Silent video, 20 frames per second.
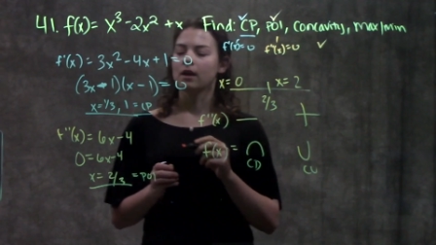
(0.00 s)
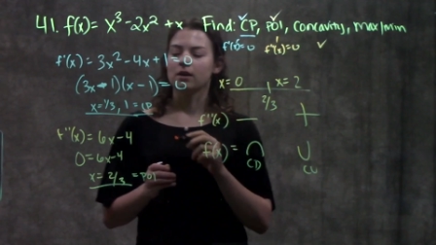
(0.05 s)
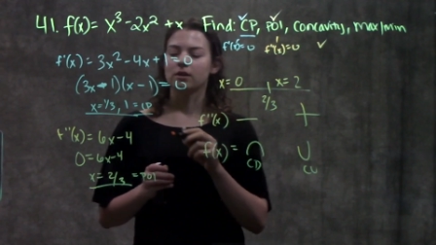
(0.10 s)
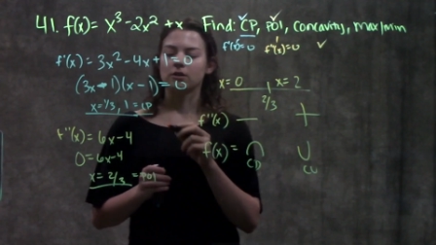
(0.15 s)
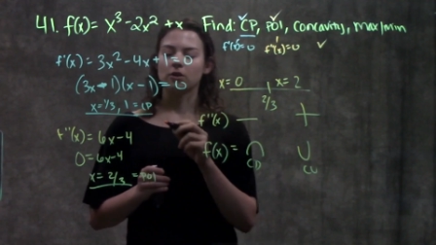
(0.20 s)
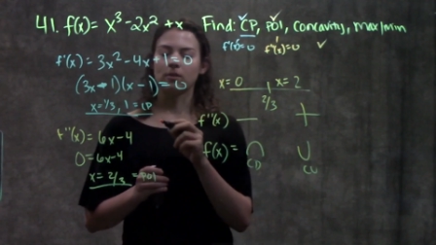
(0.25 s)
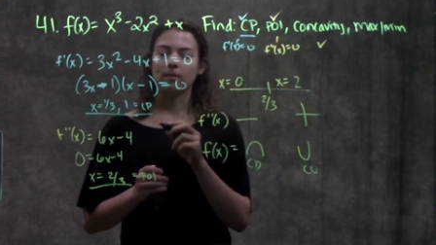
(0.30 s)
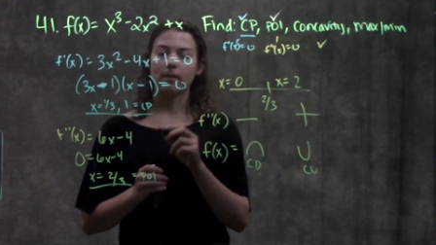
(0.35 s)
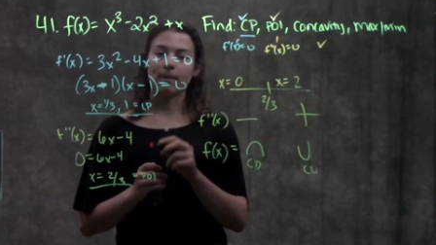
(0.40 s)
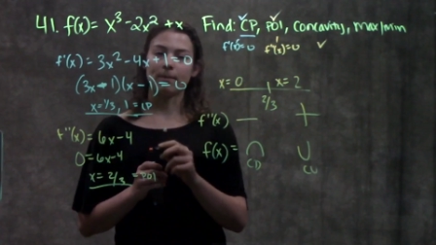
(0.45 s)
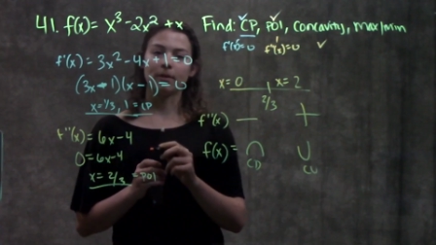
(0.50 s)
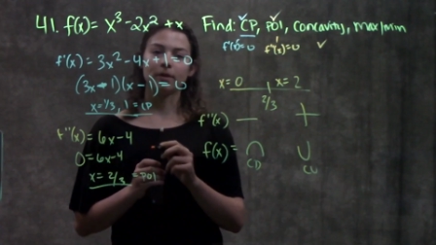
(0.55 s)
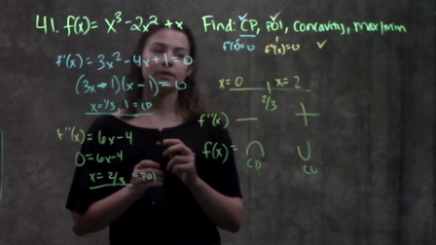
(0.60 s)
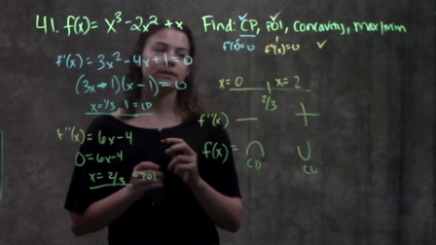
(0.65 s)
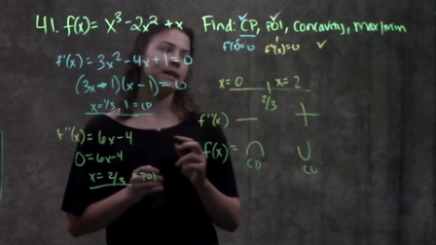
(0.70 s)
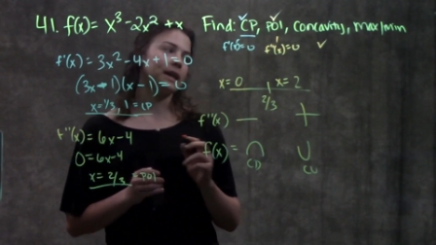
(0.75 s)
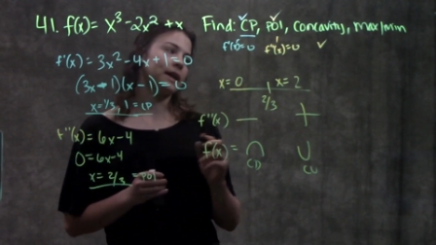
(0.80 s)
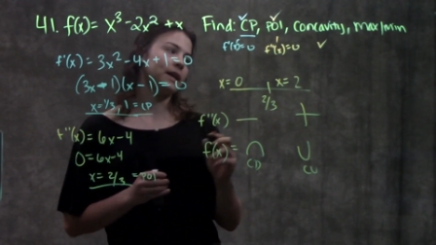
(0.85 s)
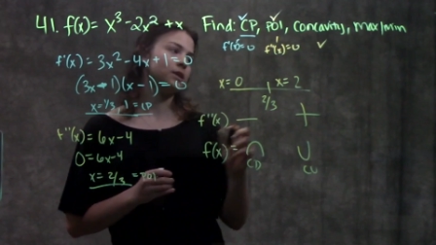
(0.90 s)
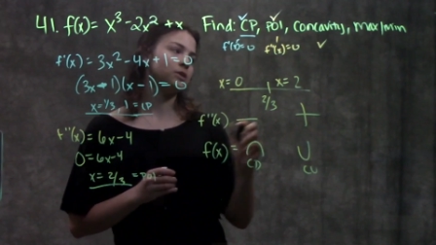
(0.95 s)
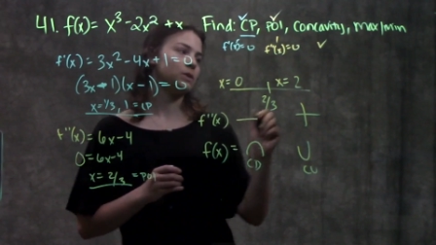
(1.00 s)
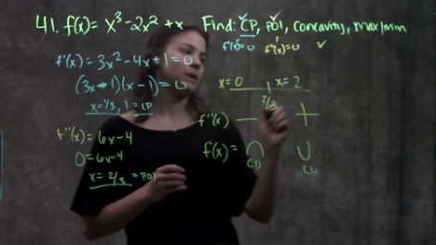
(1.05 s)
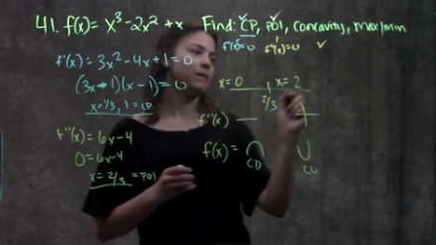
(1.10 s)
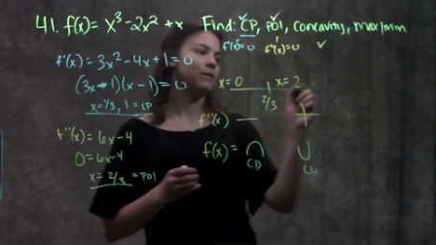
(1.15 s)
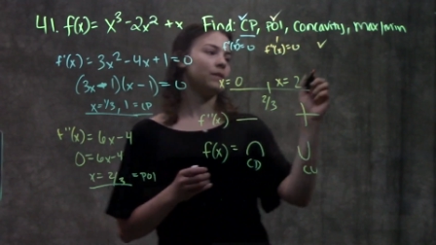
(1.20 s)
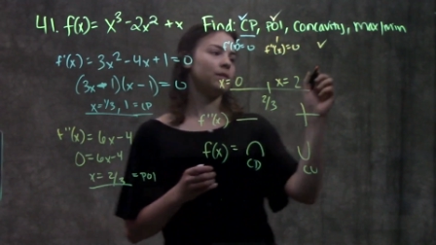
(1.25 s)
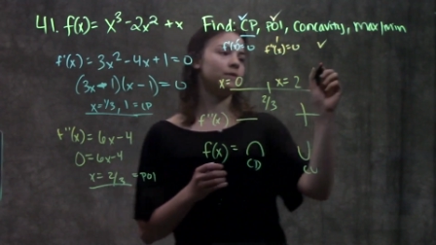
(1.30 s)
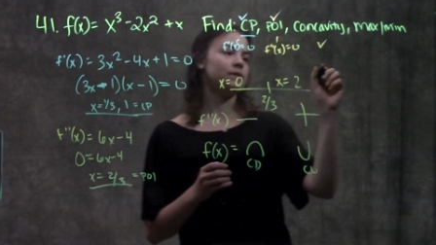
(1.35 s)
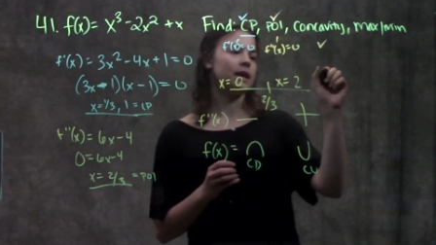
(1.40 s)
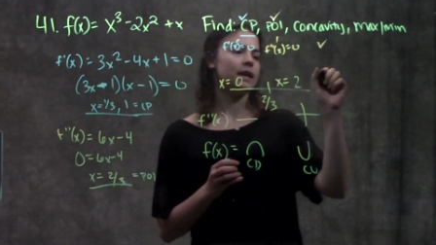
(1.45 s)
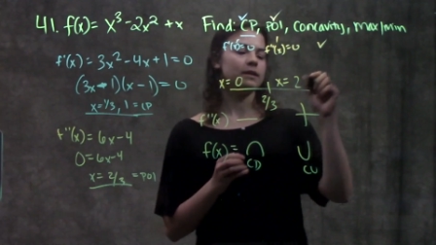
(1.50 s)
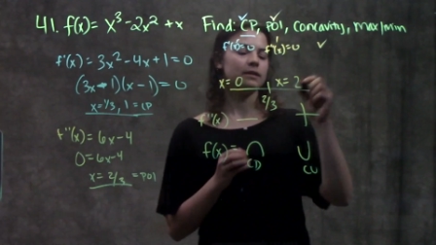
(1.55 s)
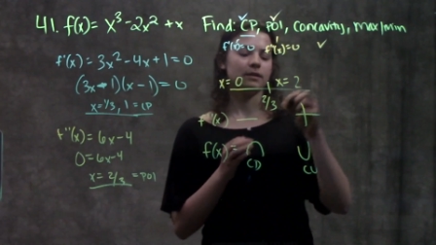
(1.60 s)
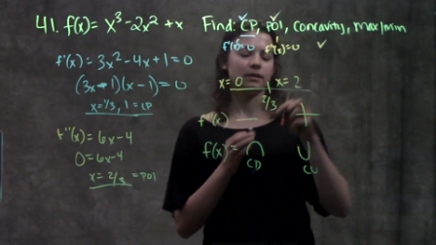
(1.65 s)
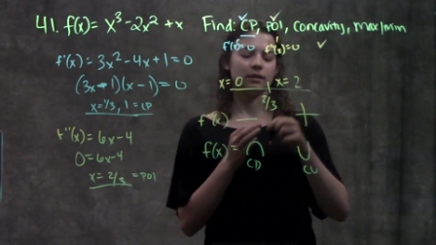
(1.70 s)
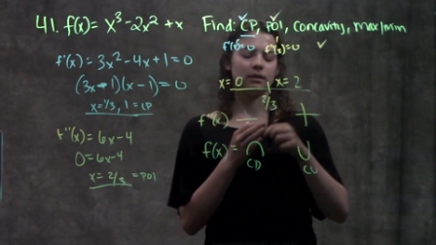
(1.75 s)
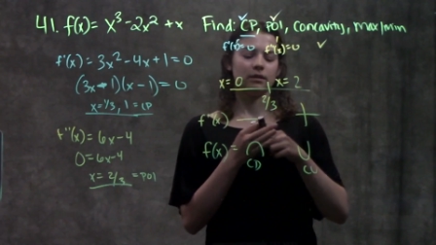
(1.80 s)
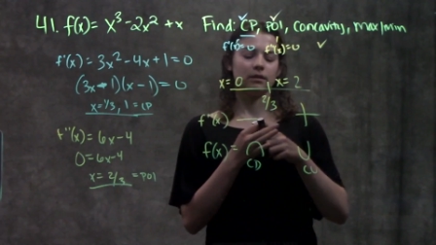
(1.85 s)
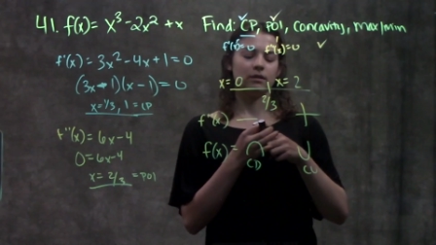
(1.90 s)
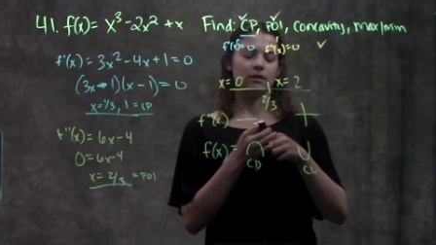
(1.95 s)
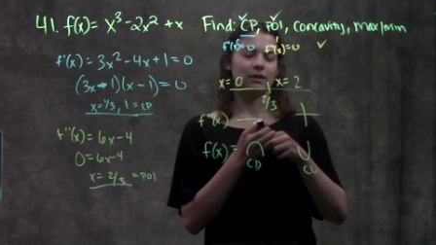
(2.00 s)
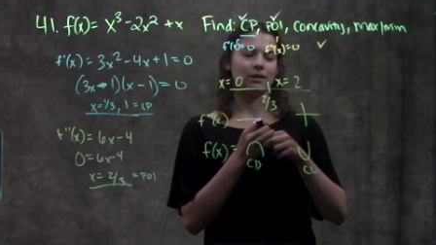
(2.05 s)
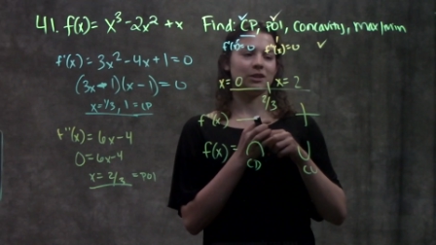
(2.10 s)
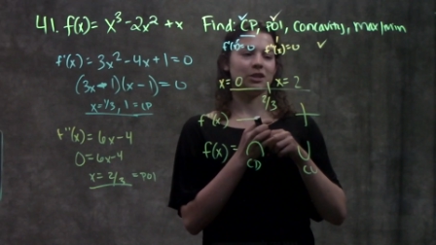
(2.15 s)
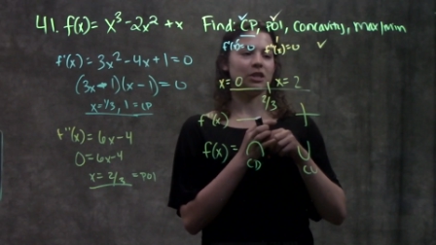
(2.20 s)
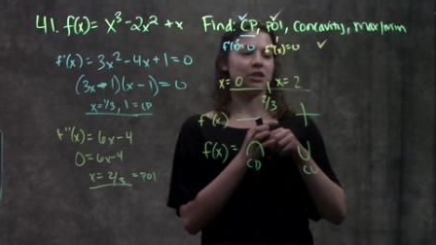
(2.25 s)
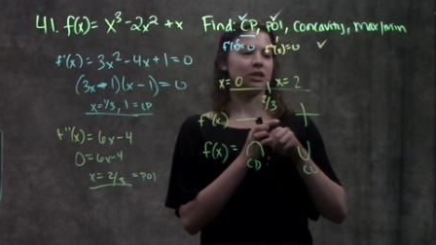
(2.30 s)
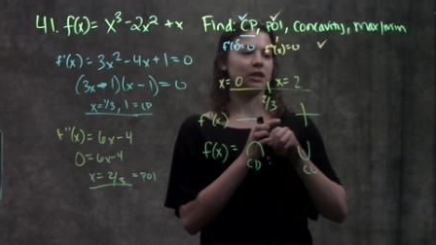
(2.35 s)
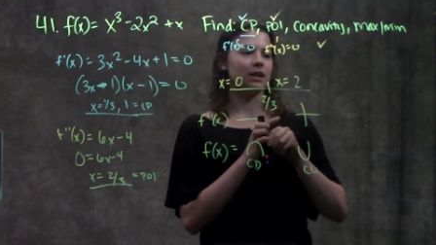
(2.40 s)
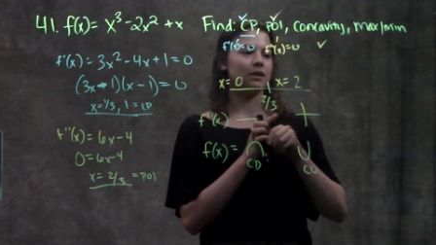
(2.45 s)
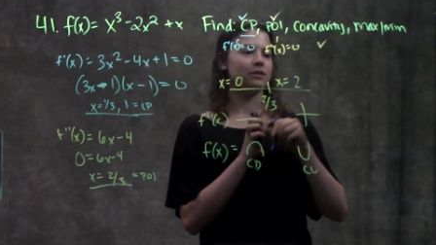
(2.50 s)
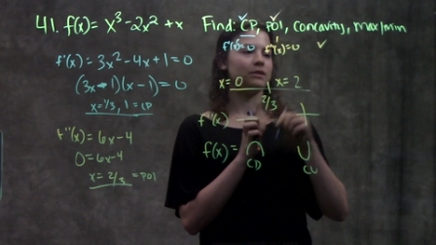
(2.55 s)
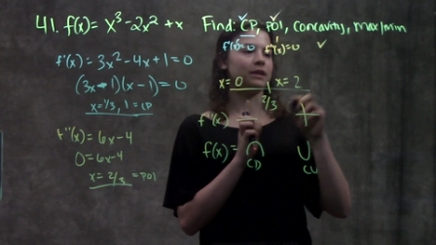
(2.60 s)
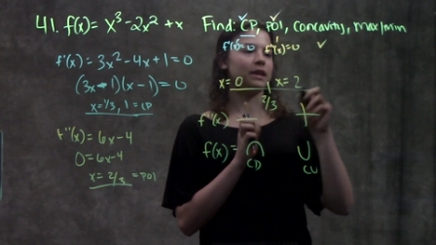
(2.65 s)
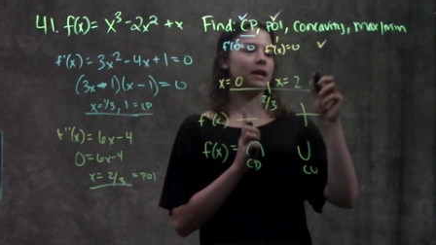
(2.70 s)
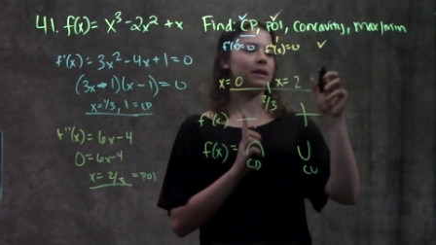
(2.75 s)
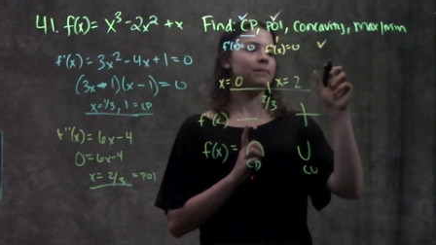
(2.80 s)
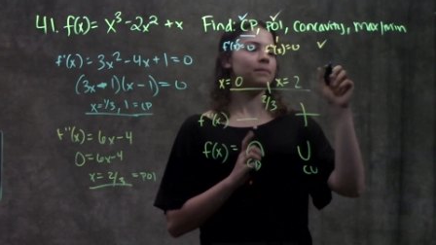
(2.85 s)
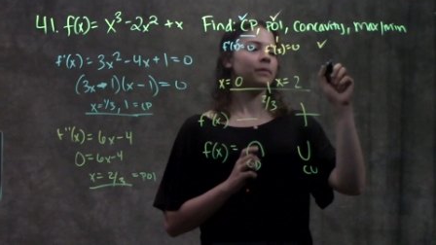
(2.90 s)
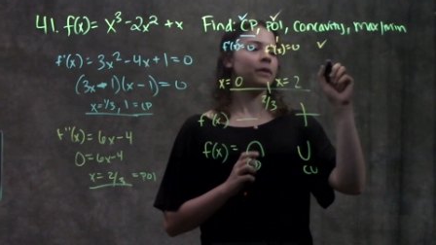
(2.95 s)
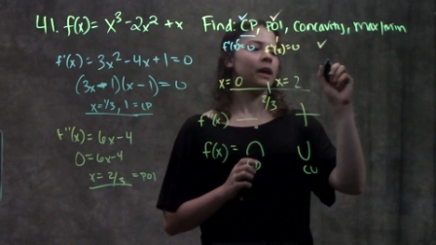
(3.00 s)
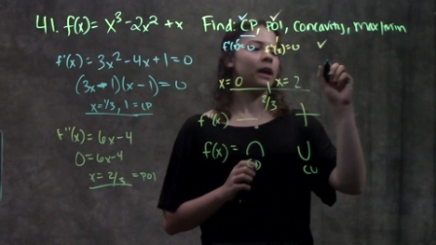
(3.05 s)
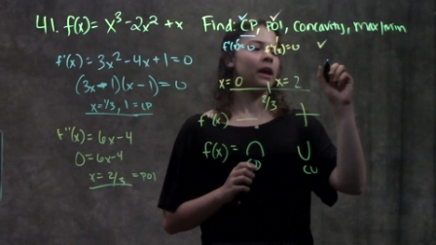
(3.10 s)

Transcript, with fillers: So remember, second derivative test, let's change colors again.